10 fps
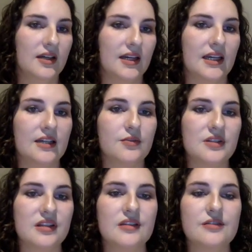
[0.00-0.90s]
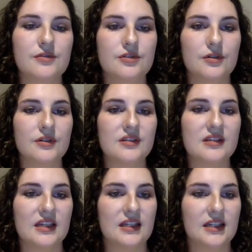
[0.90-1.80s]
And we see these results
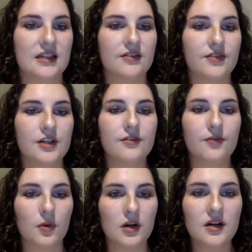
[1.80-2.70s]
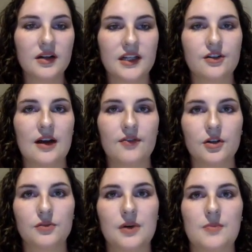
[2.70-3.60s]
in figure 4 in a
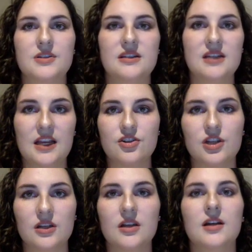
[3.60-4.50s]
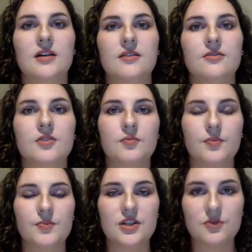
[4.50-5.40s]
graphical representation of
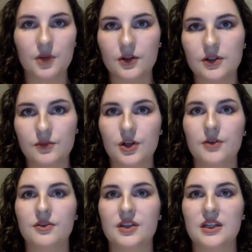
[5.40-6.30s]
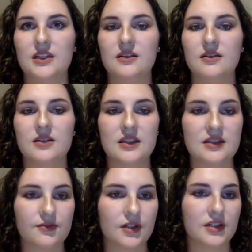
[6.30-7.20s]
B. japonicum growth in the
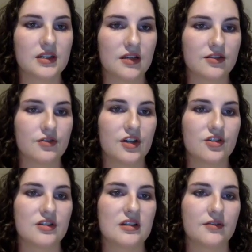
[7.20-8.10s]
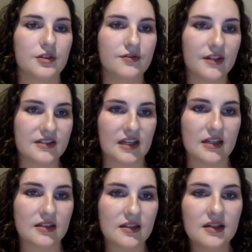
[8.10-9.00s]
different concentrations of glufosinate.
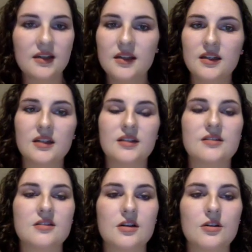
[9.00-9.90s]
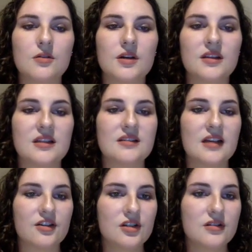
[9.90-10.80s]
And so the
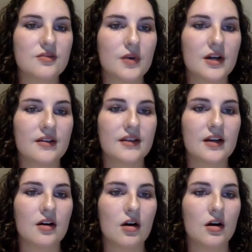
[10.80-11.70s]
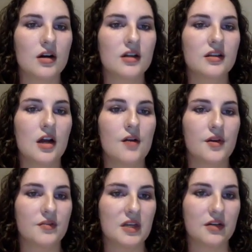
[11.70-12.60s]
sections where there are
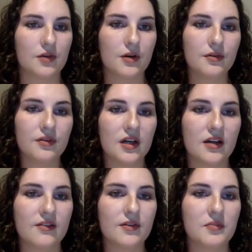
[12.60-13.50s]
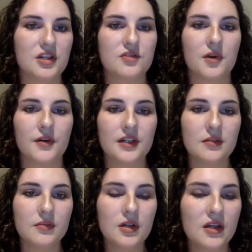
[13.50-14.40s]
logarithmic growth of B. japonicum